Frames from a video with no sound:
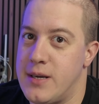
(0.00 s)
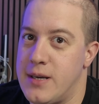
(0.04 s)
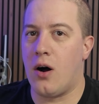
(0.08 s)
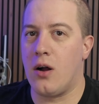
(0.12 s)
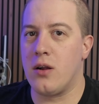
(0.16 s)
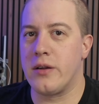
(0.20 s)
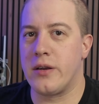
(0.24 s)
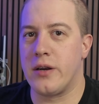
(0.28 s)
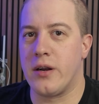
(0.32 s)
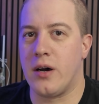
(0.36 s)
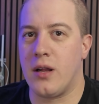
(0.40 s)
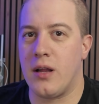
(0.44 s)

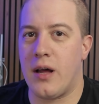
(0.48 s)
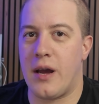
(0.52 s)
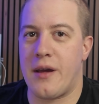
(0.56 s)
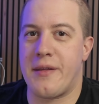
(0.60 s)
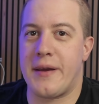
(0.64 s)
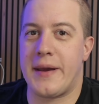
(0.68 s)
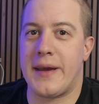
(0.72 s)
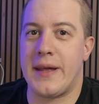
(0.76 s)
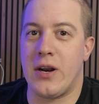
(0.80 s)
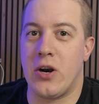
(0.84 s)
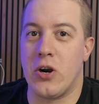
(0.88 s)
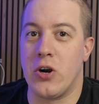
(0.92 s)
All in all, I
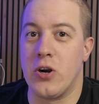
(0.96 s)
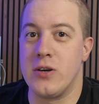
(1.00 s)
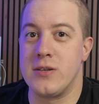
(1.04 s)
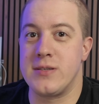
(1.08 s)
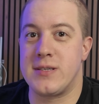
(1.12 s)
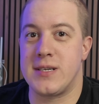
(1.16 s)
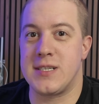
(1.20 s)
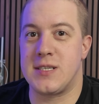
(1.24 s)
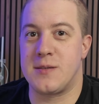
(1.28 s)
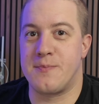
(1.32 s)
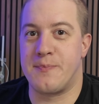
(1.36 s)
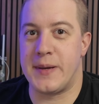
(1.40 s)
think it
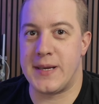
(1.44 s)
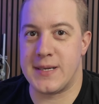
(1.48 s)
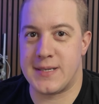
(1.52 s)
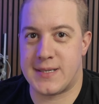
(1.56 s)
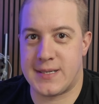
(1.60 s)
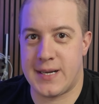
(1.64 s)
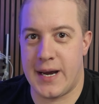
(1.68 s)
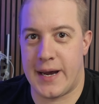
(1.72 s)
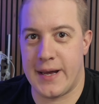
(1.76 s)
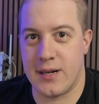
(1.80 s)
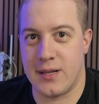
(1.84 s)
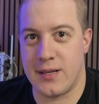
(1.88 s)
earns its
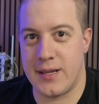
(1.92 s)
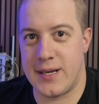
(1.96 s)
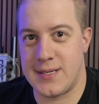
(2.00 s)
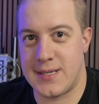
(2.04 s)
beast title.